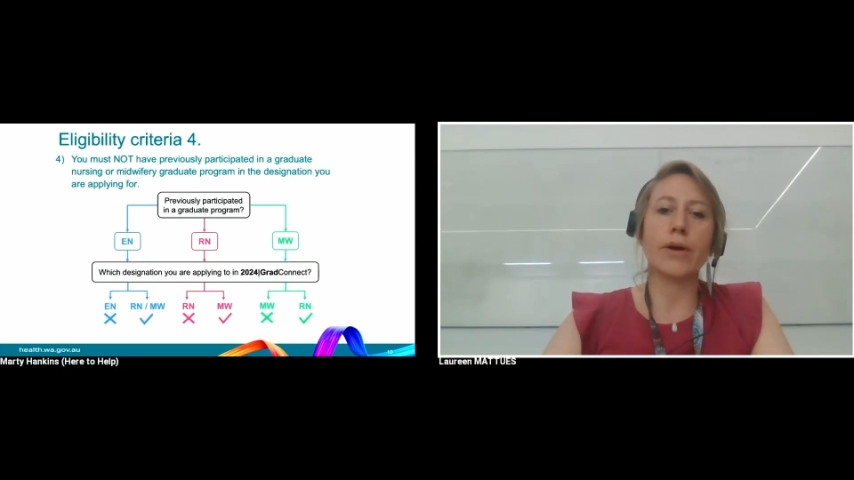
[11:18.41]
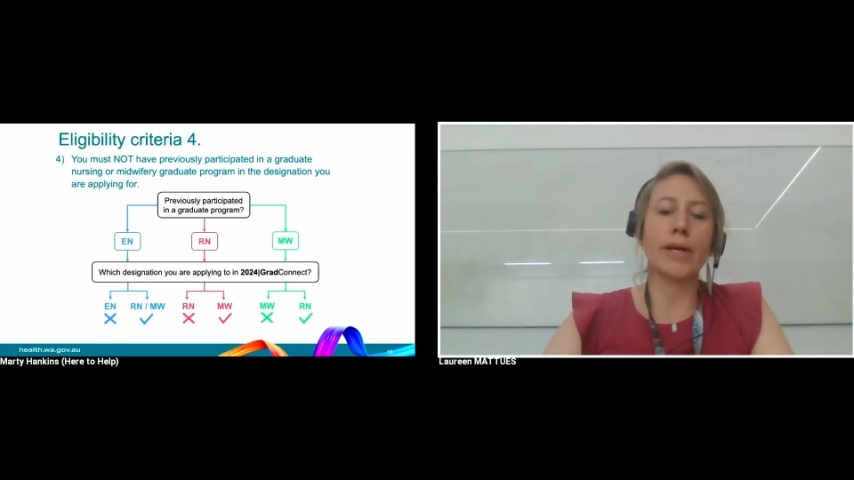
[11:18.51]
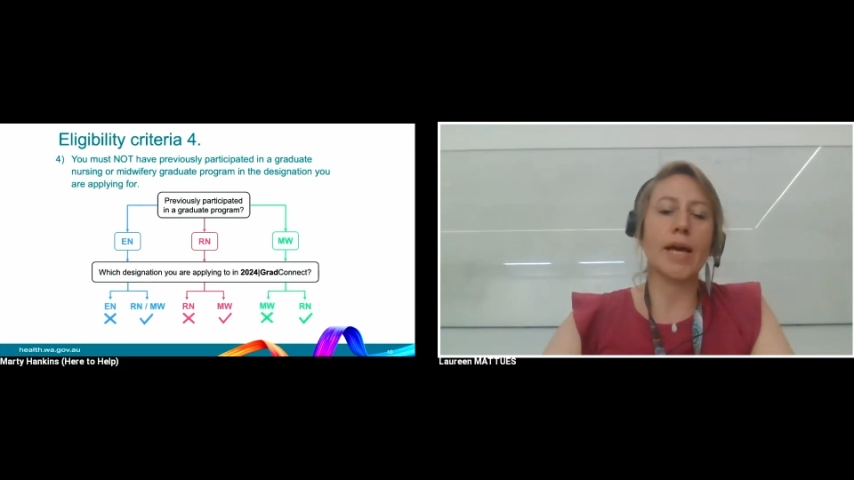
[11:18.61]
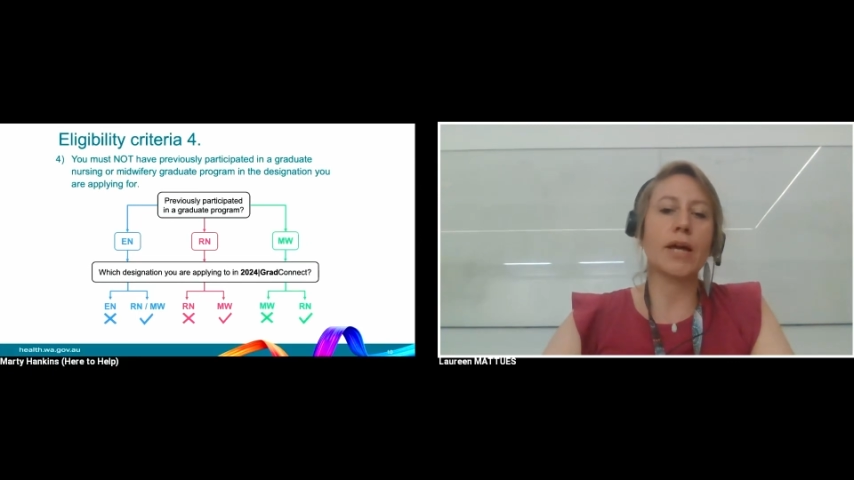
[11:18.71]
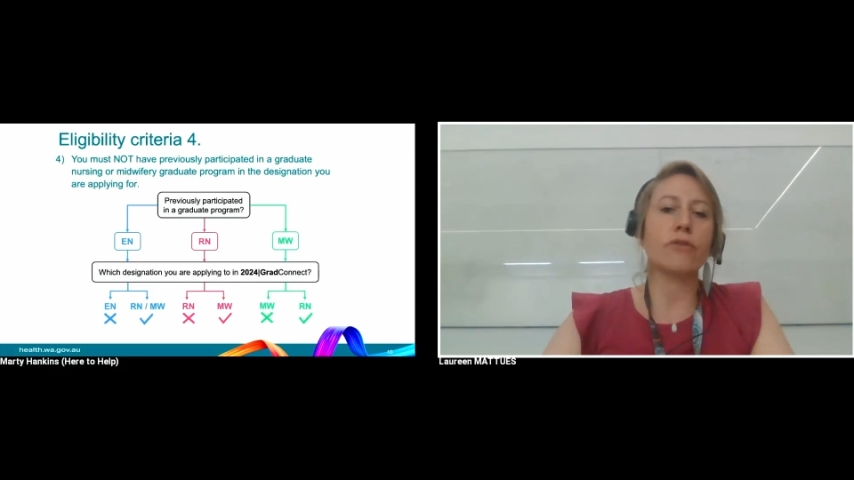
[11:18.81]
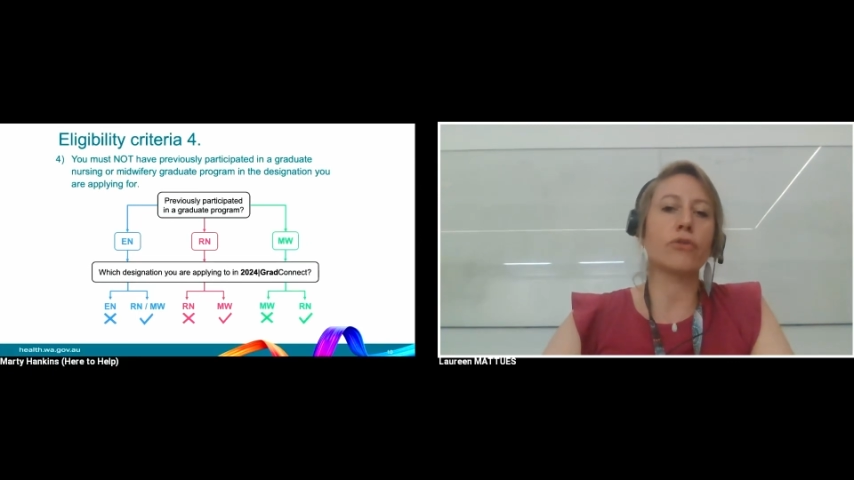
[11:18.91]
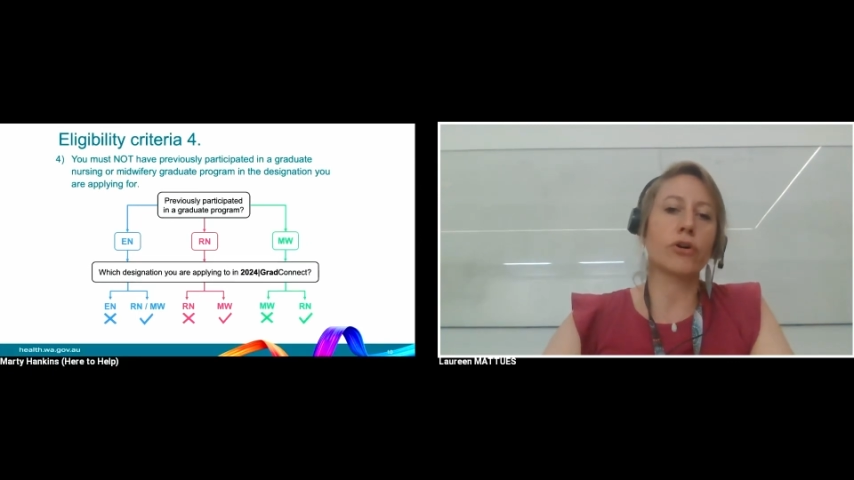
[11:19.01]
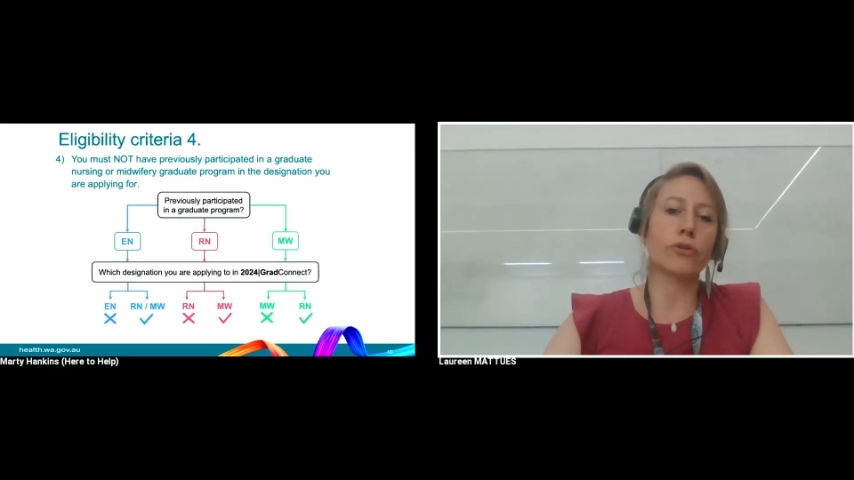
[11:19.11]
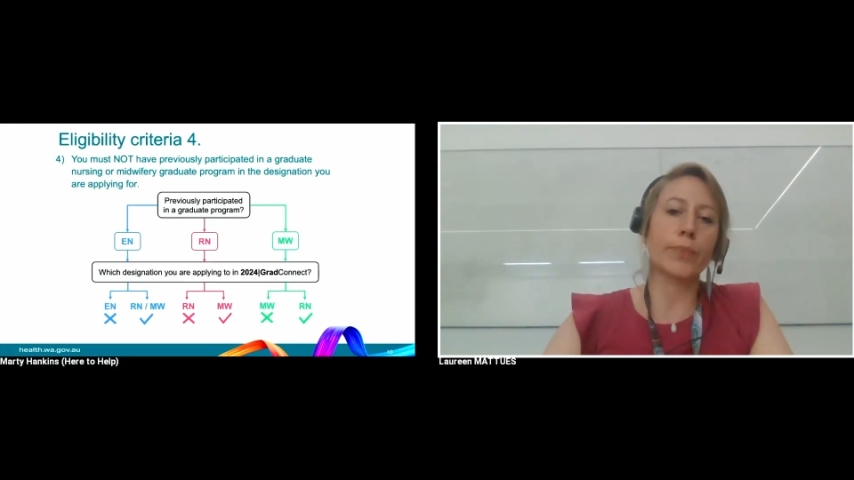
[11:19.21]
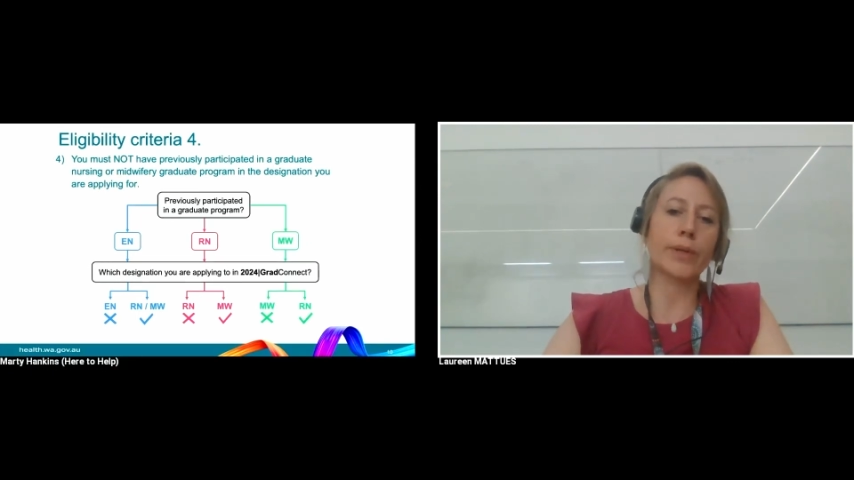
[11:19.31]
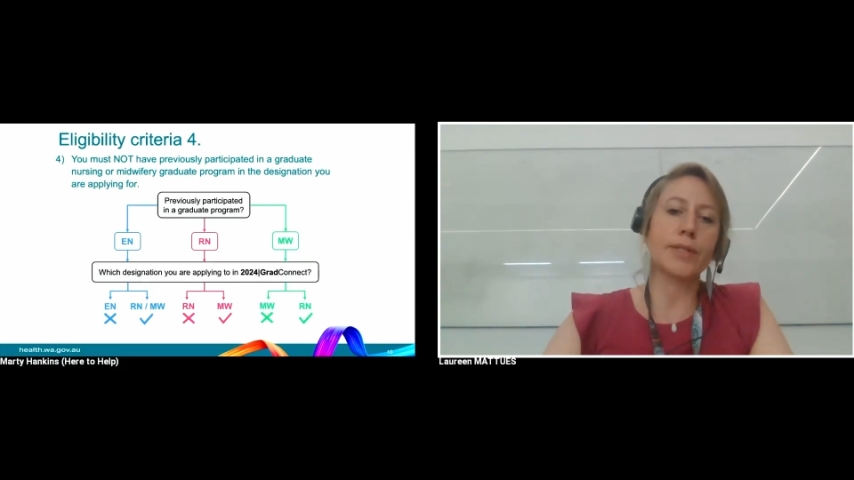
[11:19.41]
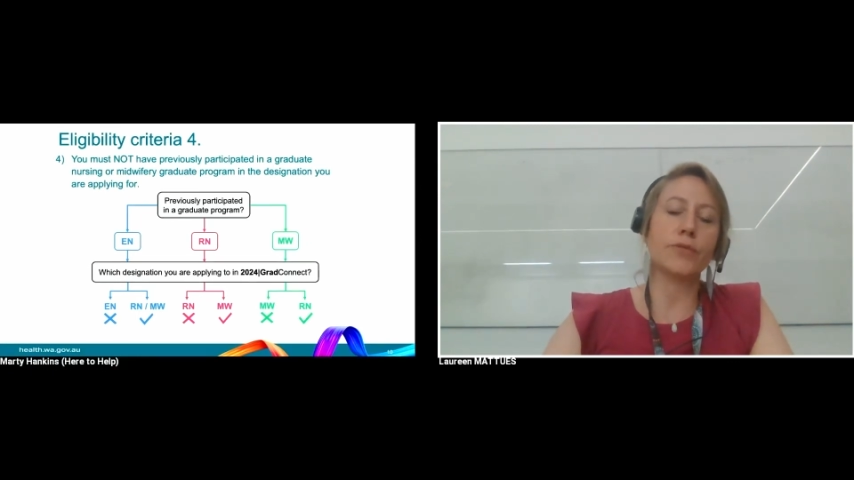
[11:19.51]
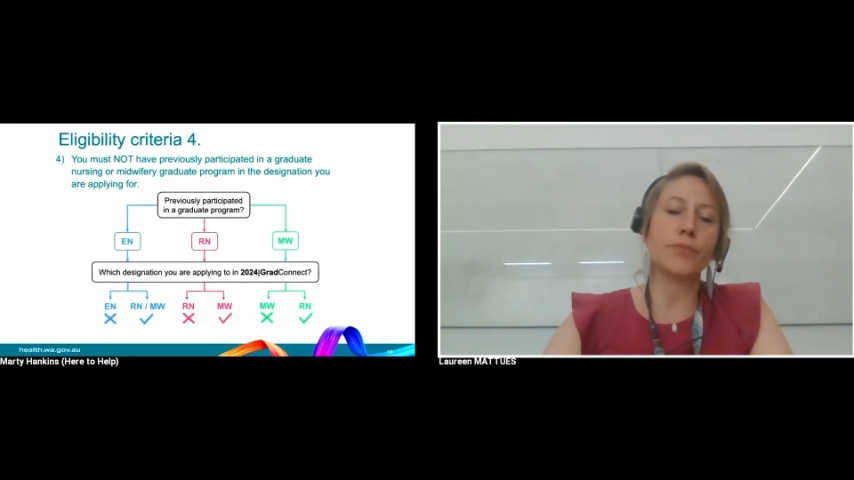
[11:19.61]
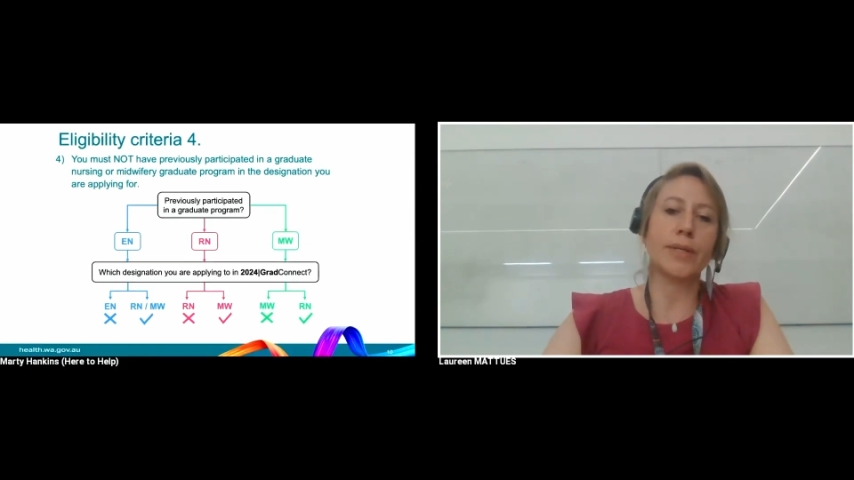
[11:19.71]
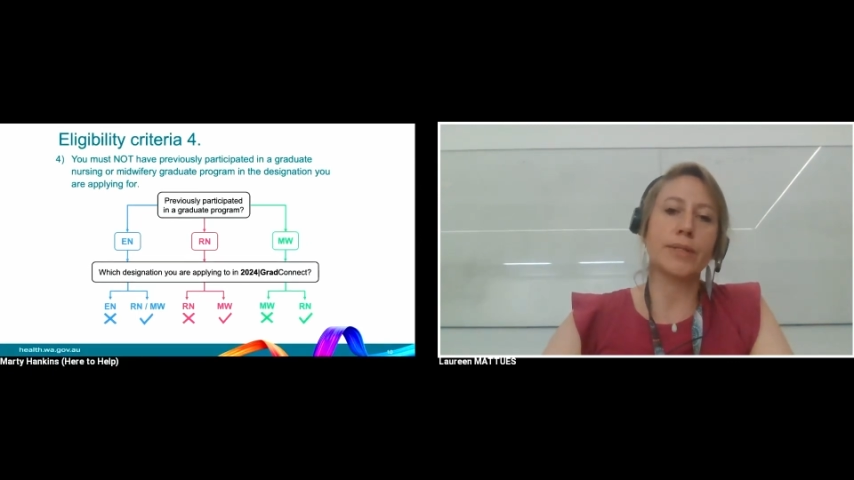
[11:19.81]
again, you can't
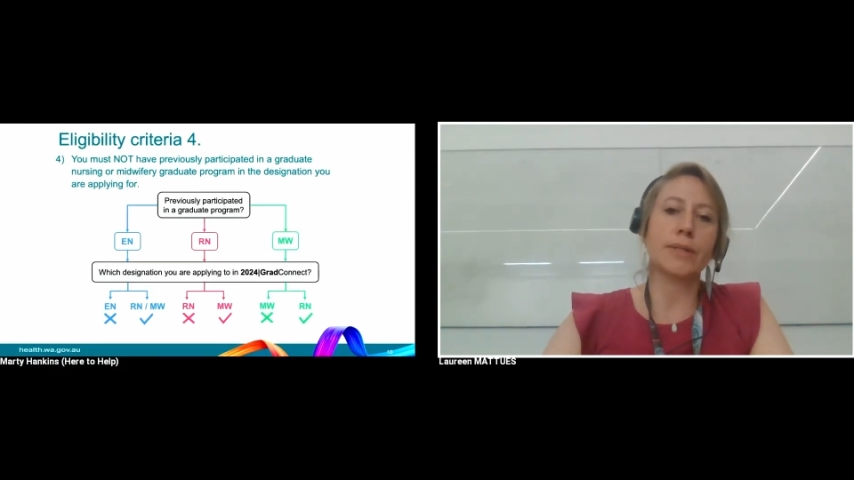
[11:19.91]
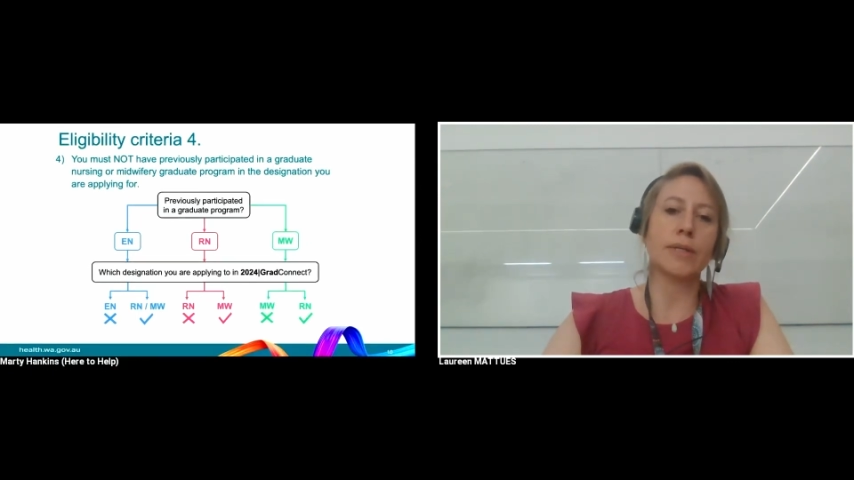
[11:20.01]
participate